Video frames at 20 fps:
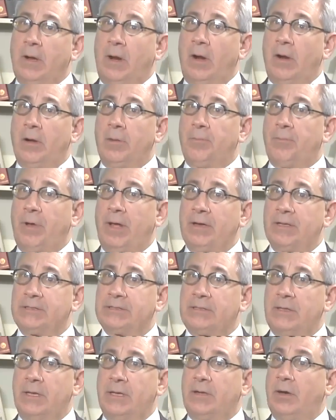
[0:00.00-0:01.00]
are
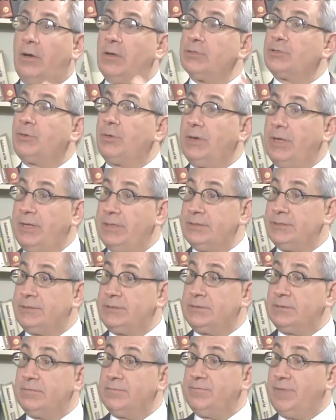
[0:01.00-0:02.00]
products like
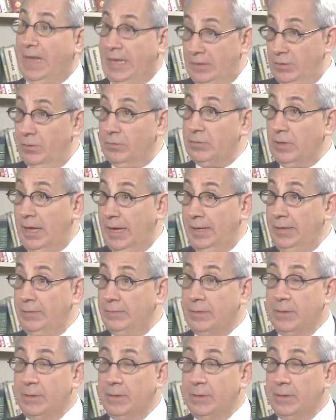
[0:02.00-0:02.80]
Ultradense Velo light.